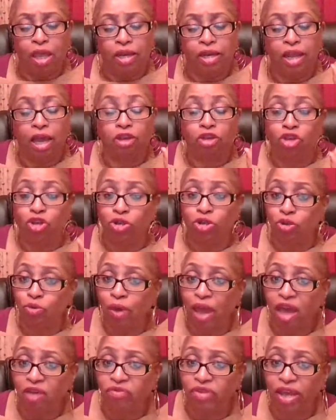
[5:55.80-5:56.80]
Now, you
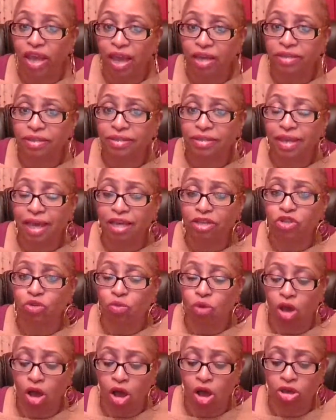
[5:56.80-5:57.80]
do have to exercise
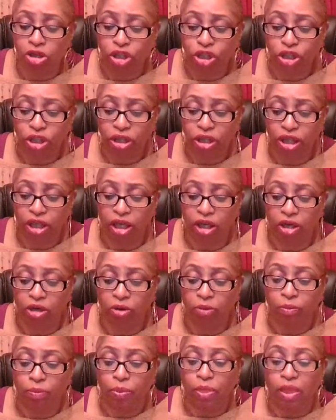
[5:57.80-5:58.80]
some caution
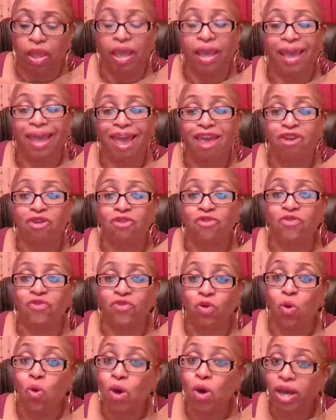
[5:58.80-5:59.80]
here and
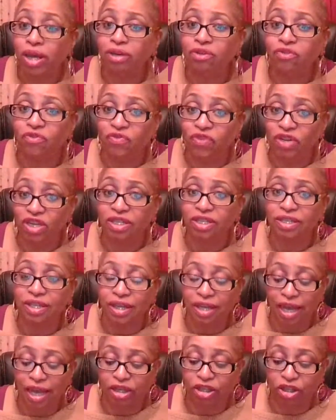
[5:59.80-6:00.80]
avoid fish
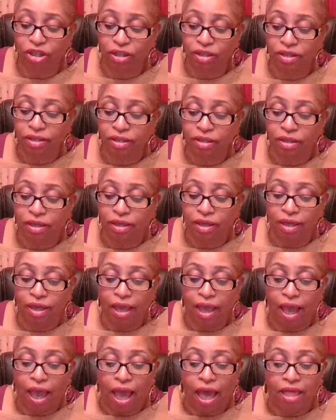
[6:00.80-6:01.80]
selections
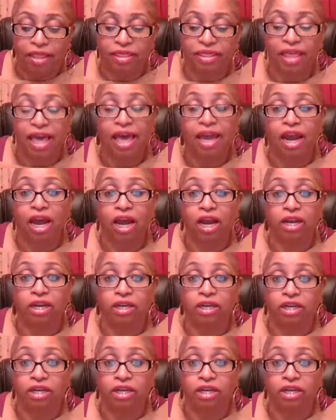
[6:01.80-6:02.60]
that are,